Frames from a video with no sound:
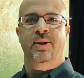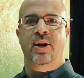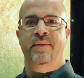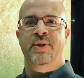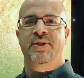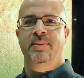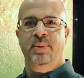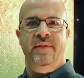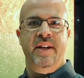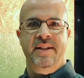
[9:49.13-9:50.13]
It offers
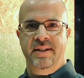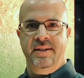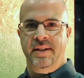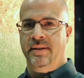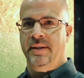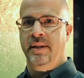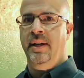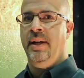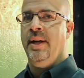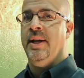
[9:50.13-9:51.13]
simplified detailing.
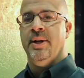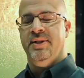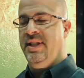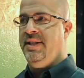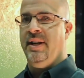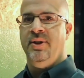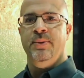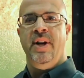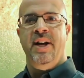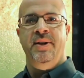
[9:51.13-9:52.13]
Details
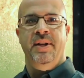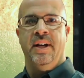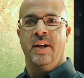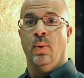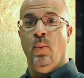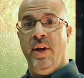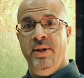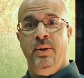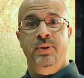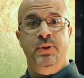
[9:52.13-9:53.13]
around uh, the
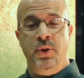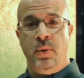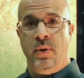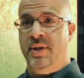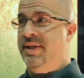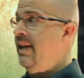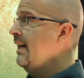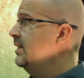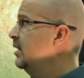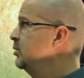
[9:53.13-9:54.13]
windows, doors,
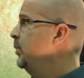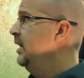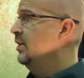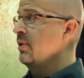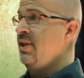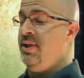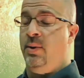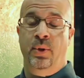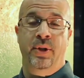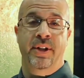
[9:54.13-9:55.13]
any types of penetration are
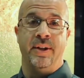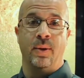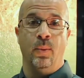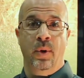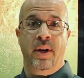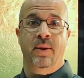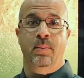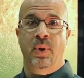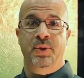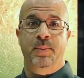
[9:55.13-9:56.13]
really one of the
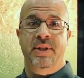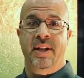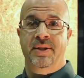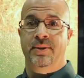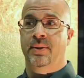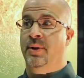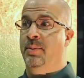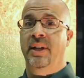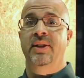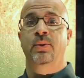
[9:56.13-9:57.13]
most potential or the
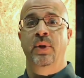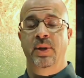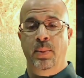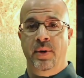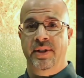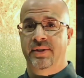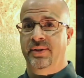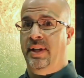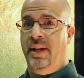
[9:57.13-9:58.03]
biggest weak points